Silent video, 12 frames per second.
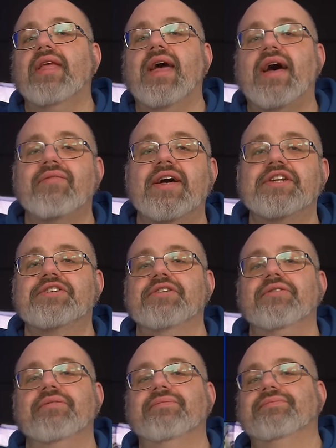Have at
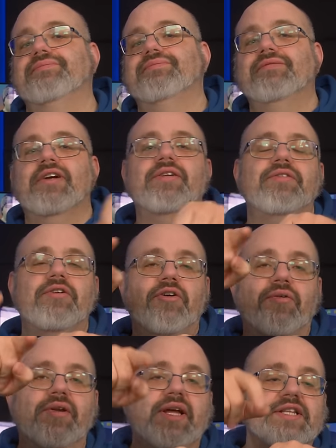you. If you know
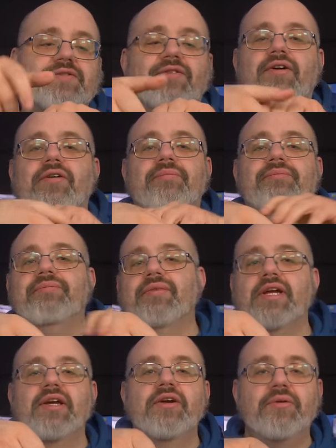where that's from,
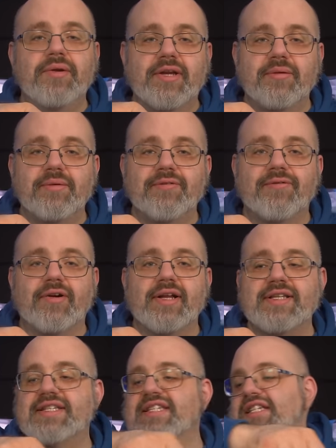we can be
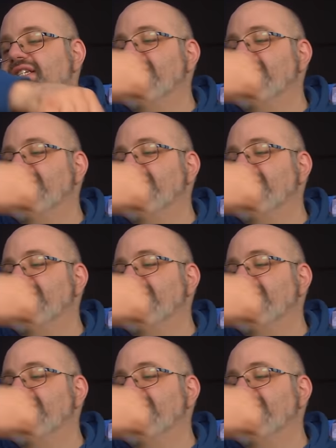friends.